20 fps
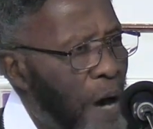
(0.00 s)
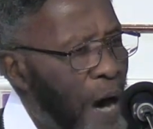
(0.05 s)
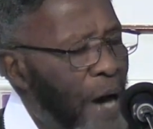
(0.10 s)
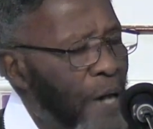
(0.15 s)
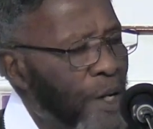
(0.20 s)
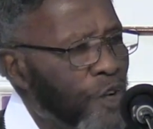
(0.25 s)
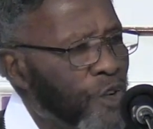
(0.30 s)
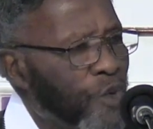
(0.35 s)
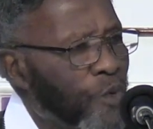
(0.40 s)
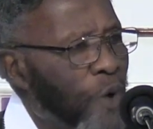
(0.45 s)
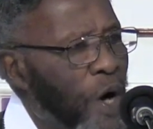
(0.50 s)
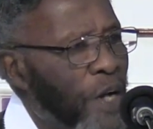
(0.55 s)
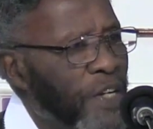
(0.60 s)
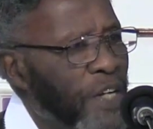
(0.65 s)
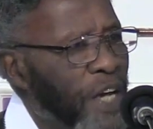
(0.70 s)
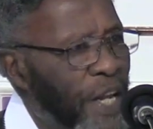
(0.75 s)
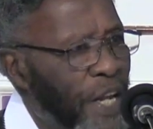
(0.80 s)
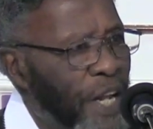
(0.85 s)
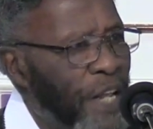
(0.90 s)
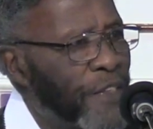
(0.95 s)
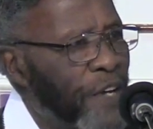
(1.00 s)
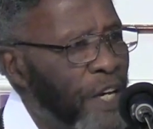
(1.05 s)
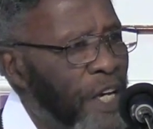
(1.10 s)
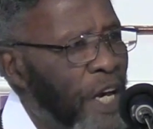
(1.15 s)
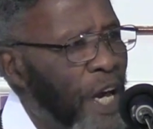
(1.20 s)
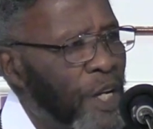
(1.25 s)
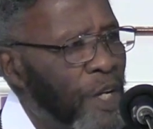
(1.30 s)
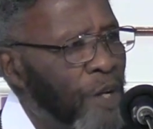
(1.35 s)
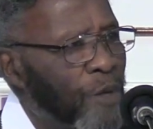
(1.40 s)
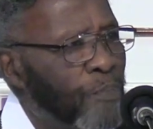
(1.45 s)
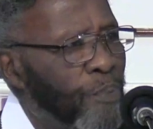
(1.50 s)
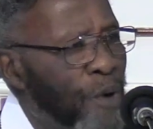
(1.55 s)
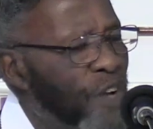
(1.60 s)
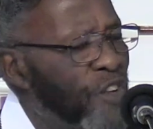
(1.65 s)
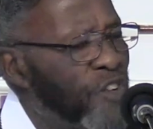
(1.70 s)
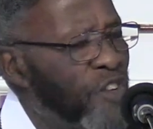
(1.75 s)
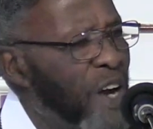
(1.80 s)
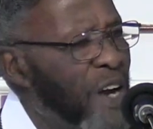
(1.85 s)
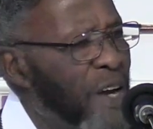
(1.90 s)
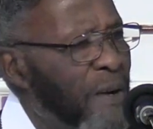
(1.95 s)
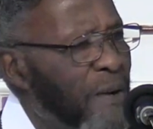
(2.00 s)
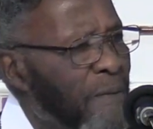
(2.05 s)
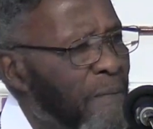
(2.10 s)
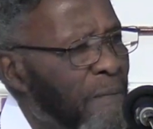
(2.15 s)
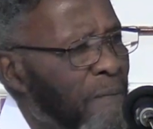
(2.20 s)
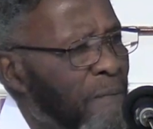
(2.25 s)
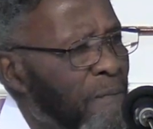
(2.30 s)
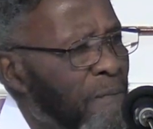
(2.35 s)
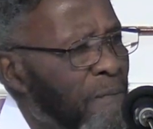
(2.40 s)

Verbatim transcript: How does one get in the kingdom, preacher?